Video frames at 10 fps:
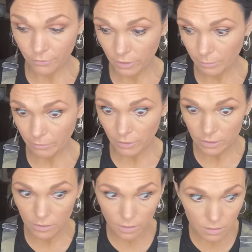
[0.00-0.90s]
feel like my
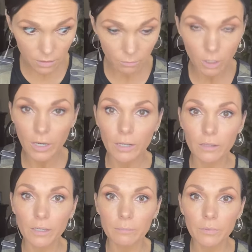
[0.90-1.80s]
face needs any more
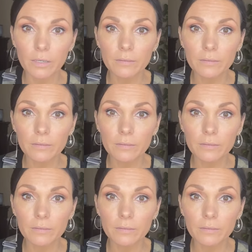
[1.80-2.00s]
highlight, but